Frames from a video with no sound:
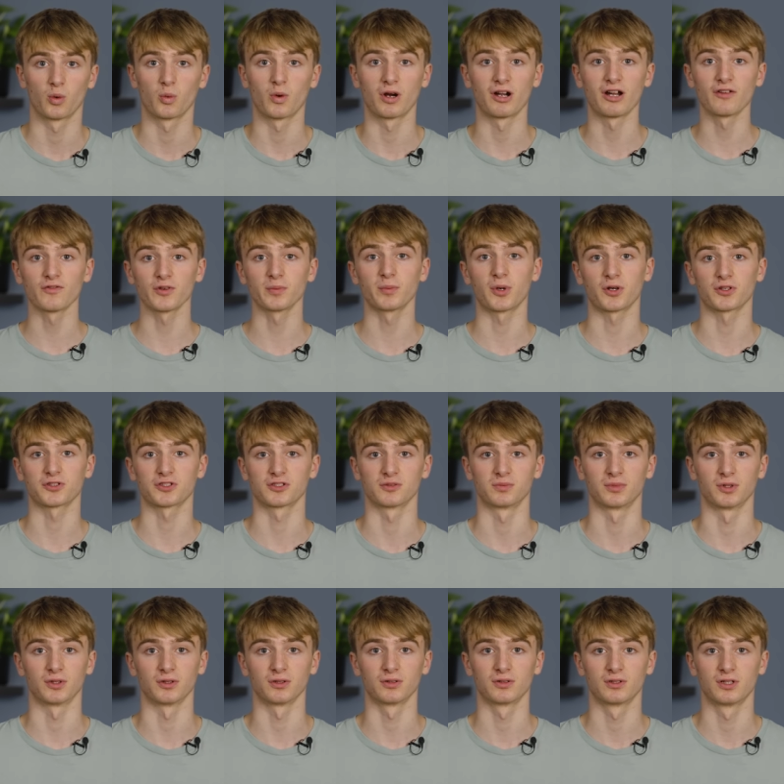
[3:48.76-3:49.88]
Wherever
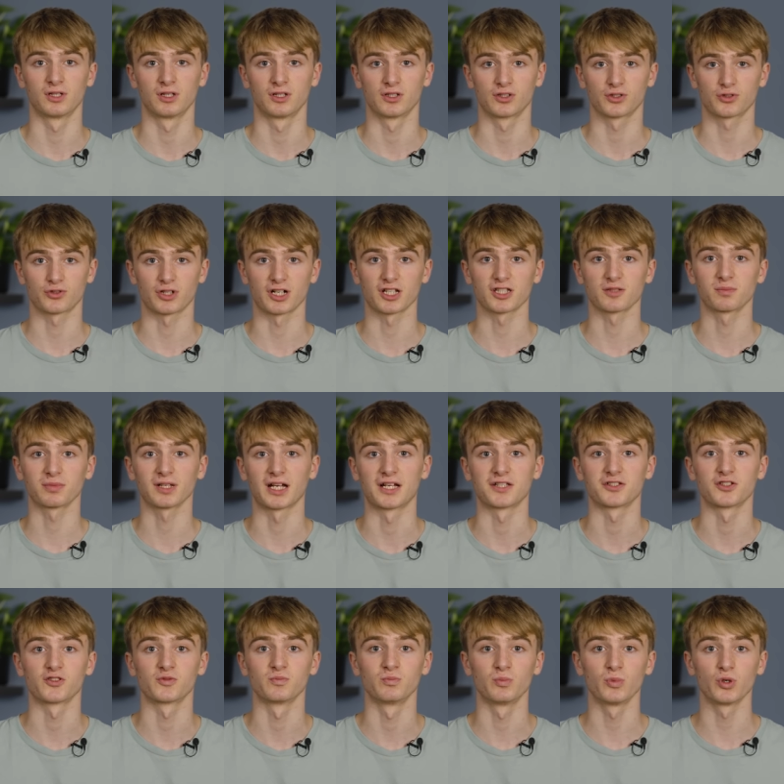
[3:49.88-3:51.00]
possible, try to
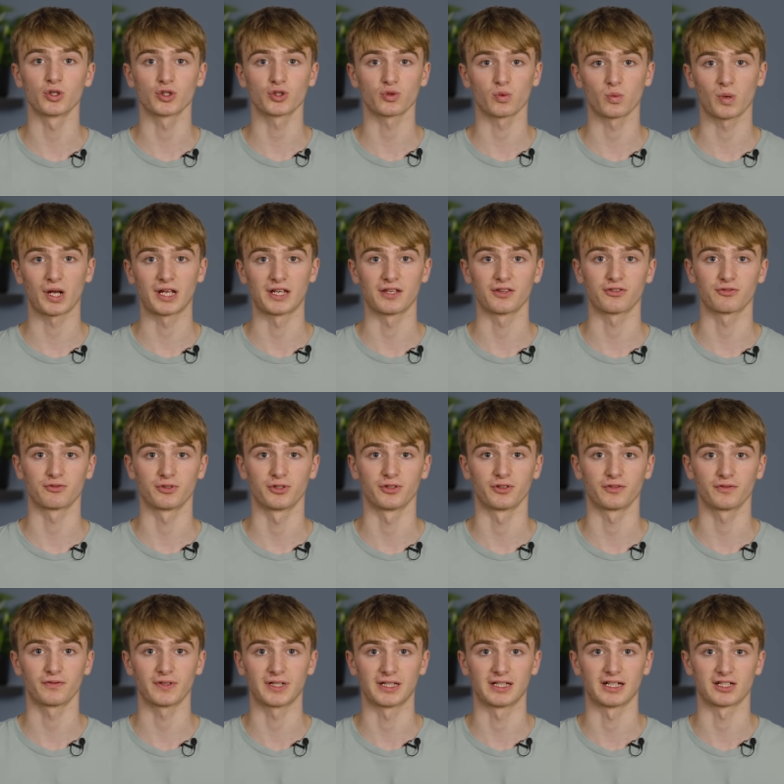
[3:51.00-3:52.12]
place as much weight through your
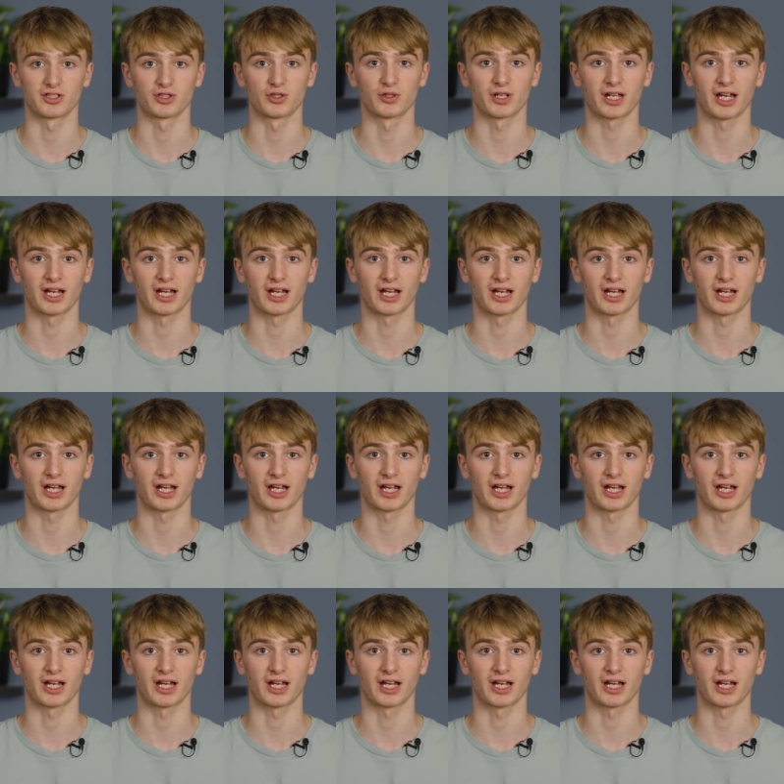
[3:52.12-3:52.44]
feet as you